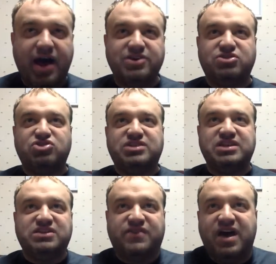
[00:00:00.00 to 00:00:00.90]
So she
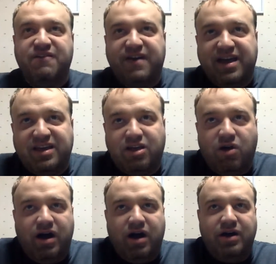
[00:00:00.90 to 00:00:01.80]
says, if I can
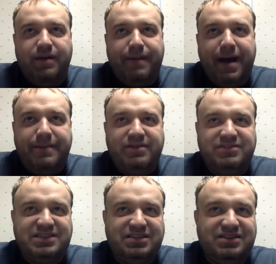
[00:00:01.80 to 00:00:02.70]
go on a poppy
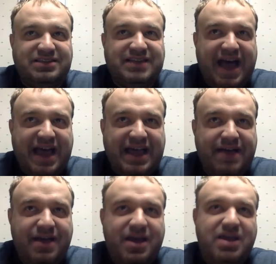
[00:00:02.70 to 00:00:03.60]
seedless
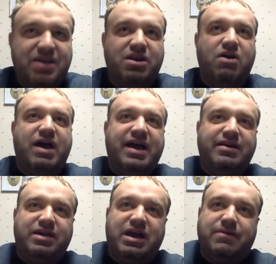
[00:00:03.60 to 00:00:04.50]
diet, you know,
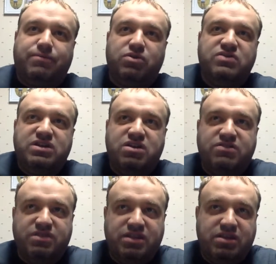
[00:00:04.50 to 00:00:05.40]
I can prove, you
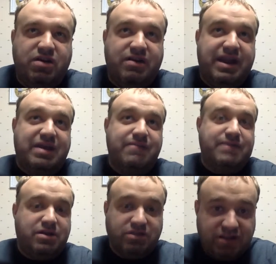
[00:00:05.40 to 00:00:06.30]
know, and I could
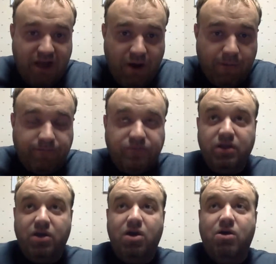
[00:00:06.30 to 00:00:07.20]
be good to go.
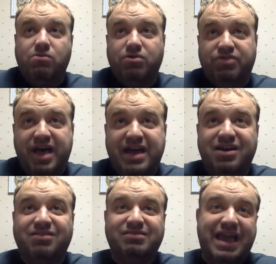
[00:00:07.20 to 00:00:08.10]
Well,
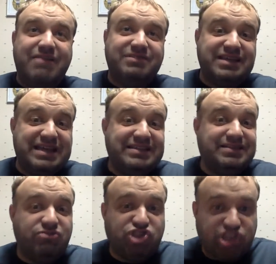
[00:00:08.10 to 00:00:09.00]
then Elaine was eating
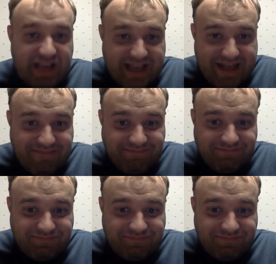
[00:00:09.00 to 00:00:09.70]
some chicken,